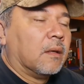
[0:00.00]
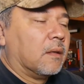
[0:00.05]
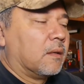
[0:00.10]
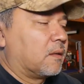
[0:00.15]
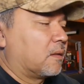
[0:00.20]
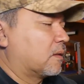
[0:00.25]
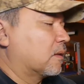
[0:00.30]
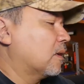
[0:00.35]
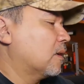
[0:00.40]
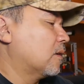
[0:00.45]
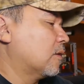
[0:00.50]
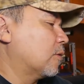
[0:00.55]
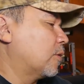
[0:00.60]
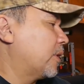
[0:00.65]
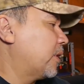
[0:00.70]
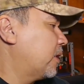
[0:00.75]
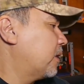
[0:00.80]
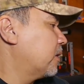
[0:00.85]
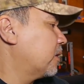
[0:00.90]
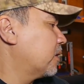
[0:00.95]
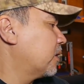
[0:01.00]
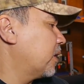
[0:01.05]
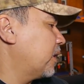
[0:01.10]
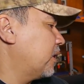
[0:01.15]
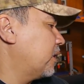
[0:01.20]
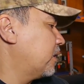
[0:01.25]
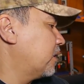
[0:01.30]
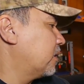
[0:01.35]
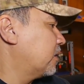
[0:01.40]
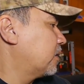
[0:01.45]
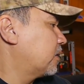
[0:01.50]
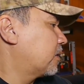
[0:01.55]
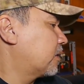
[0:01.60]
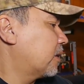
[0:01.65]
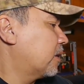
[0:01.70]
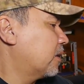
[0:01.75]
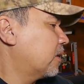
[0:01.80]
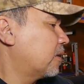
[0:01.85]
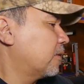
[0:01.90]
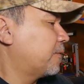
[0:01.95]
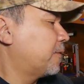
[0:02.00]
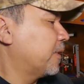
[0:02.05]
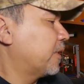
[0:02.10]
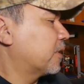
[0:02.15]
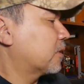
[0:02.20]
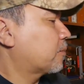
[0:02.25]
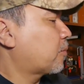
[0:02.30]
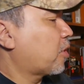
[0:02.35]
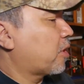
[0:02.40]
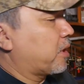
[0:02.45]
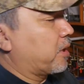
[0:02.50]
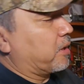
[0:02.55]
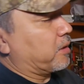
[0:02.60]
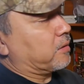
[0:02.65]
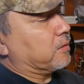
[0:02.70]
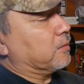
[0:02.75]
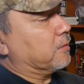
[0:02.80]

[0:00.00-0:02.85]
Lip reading: So here is the finished product.